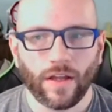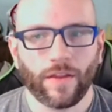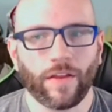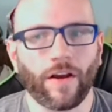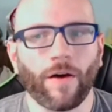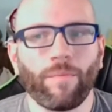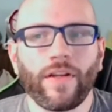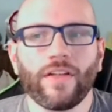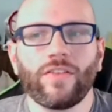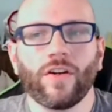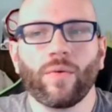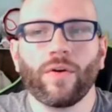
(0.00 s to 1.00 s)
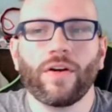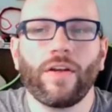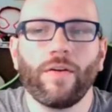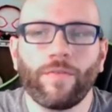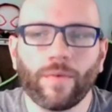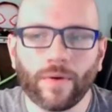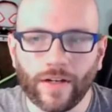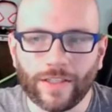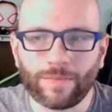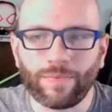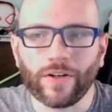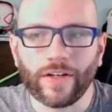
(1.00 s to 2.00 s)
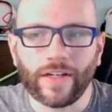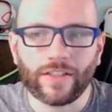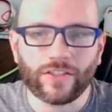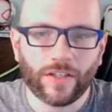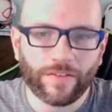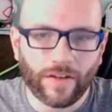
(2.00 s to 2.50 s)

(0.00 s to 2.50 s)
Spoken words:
the companies you're working for experience